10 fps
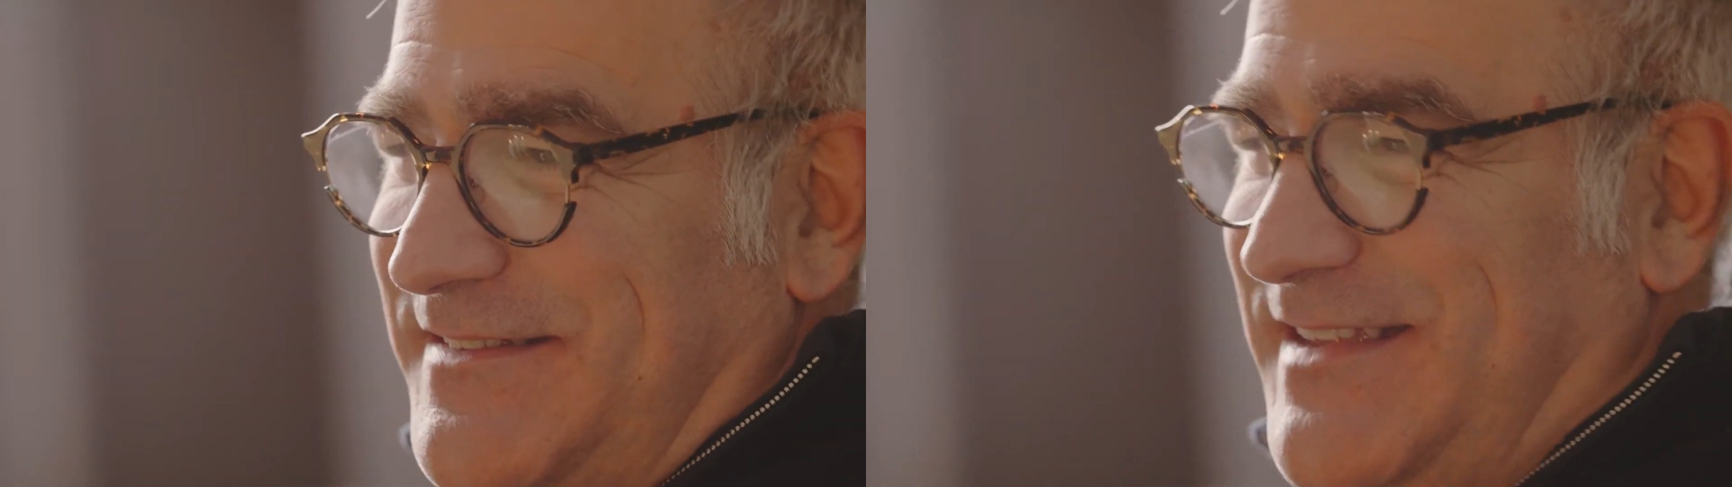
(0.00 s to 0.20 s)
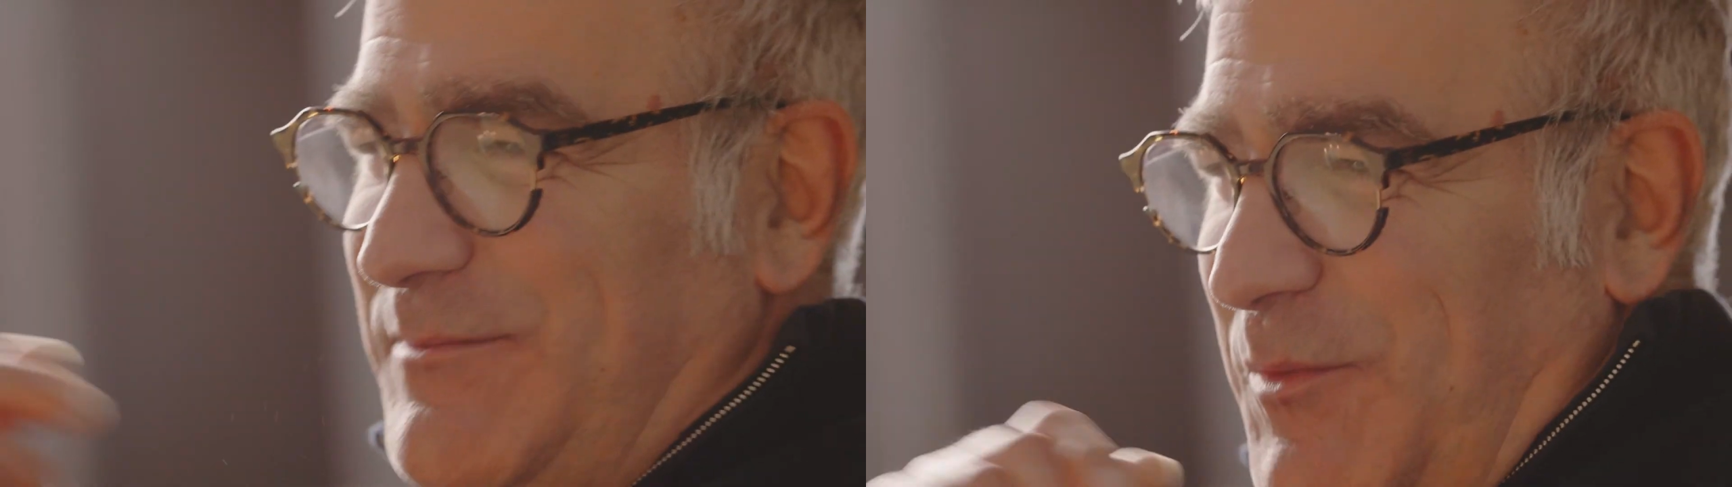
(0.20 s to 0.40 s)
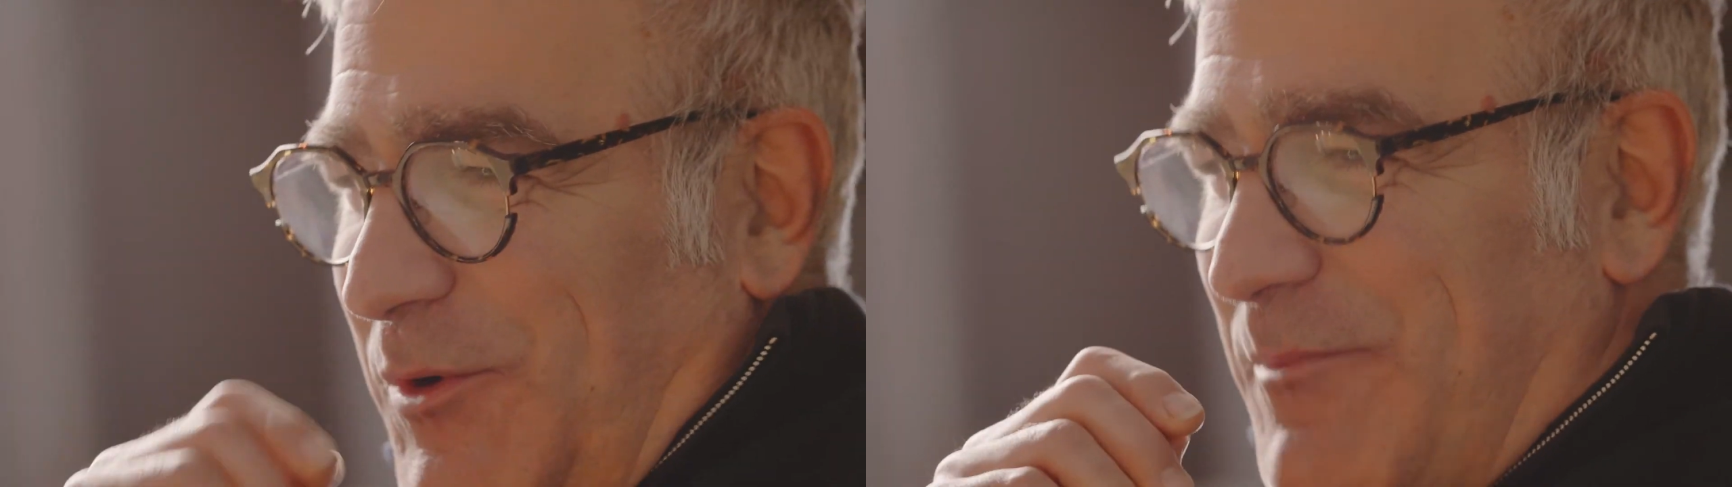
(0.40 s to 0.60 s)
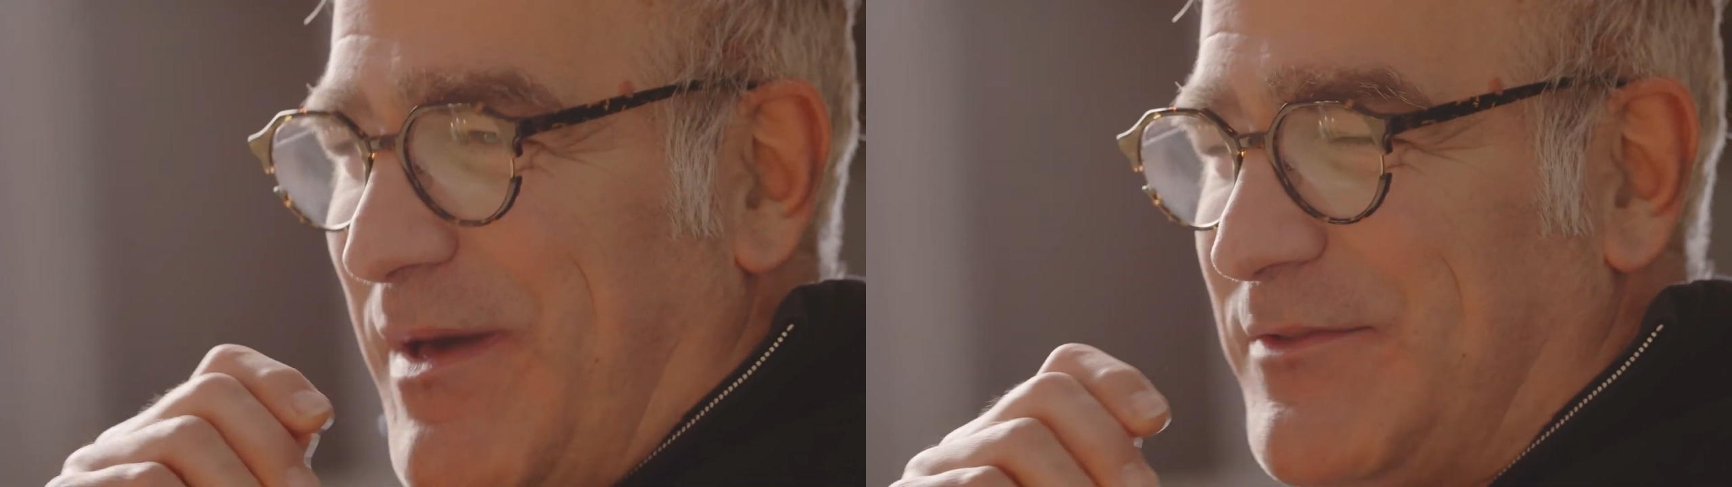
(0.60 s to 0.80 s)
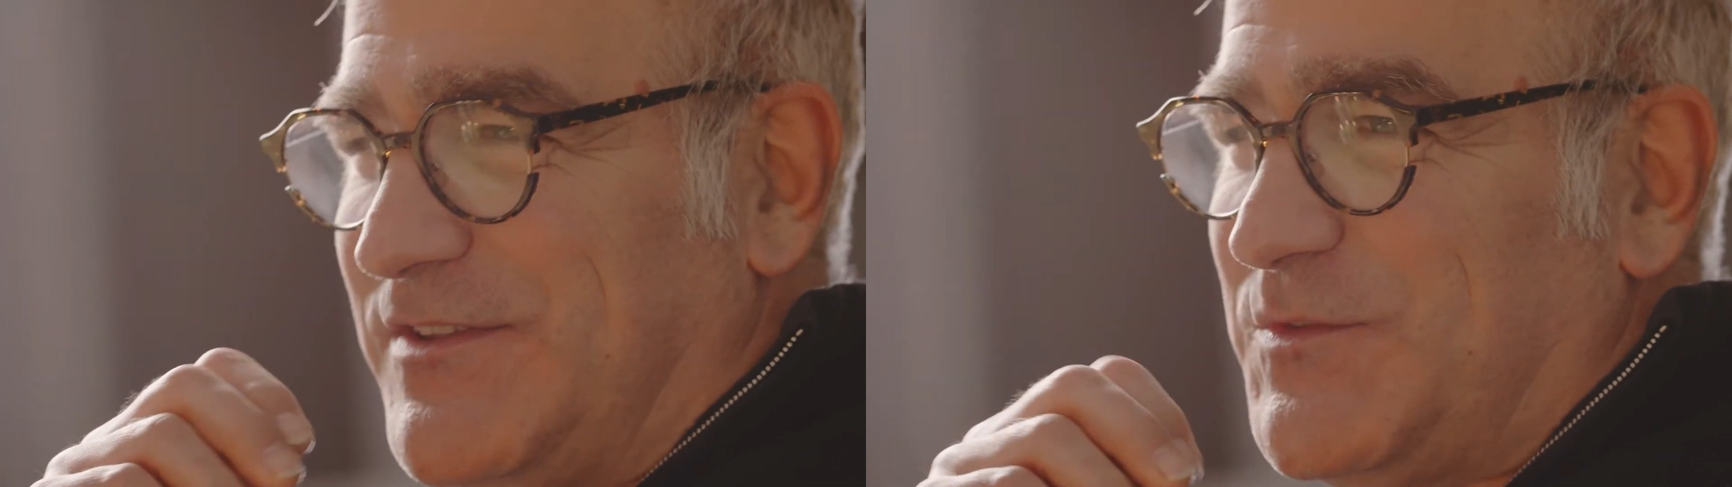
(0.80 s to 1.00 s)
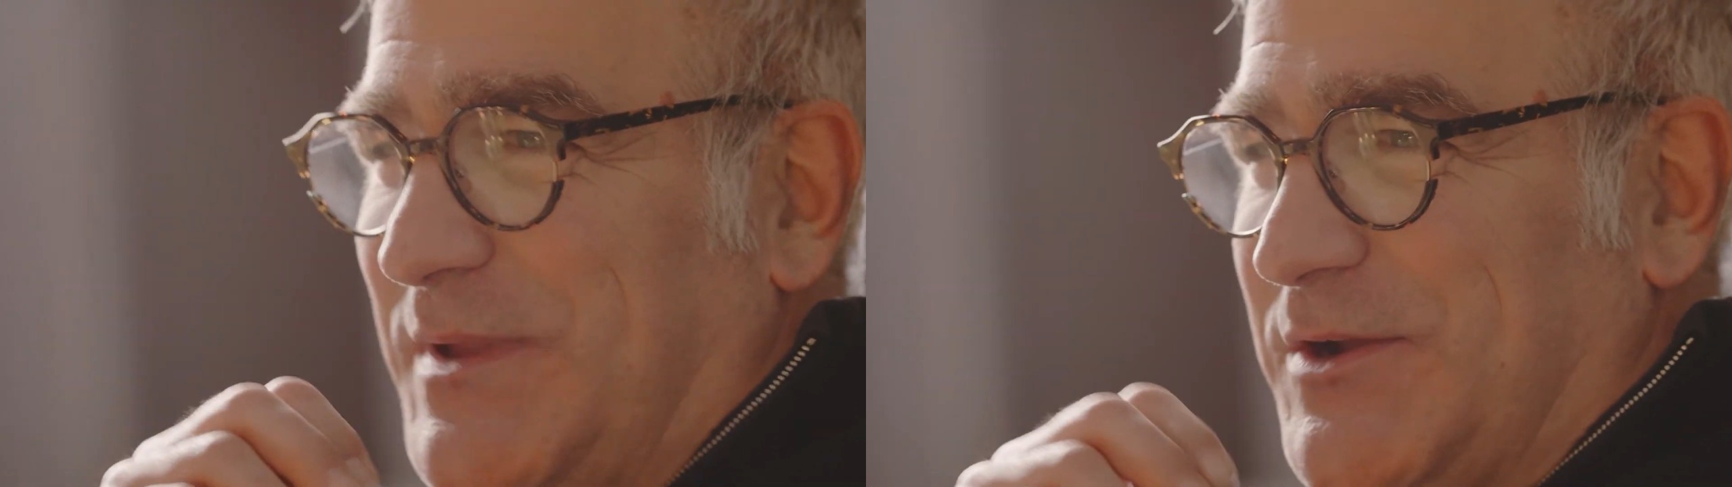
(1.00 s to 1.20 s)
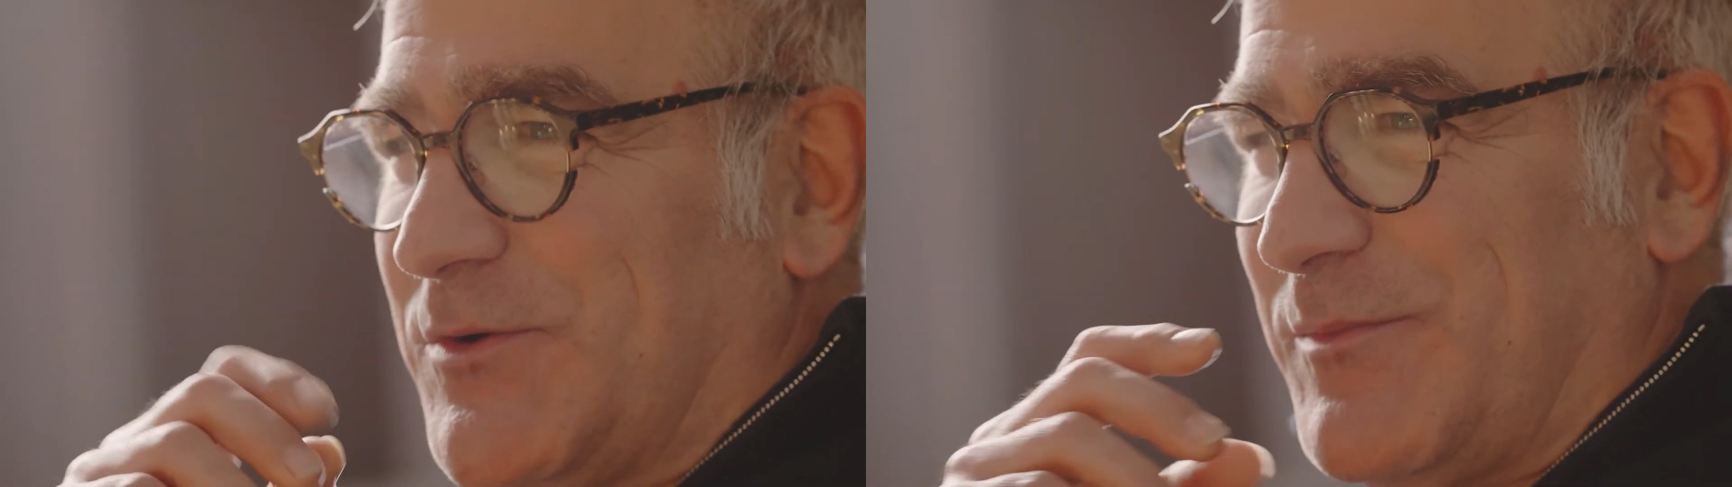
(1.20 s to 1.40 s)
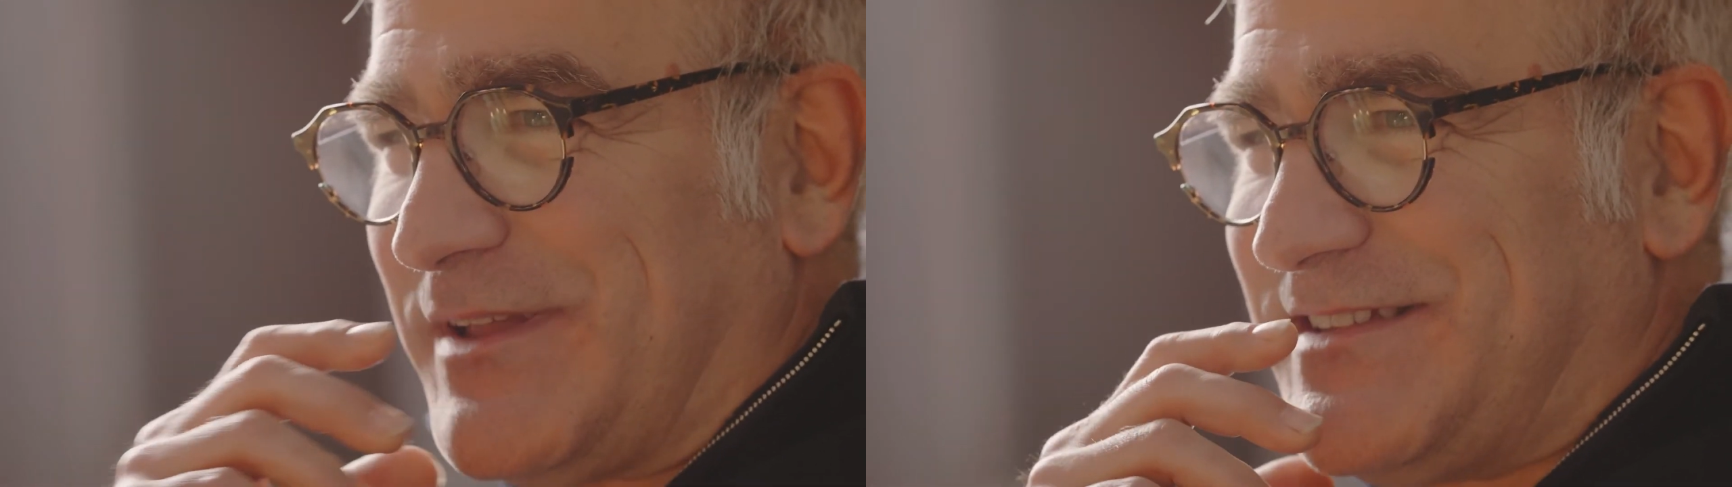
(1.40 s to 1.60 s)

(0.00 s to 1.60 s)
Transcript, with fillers: Tell me more about this panorama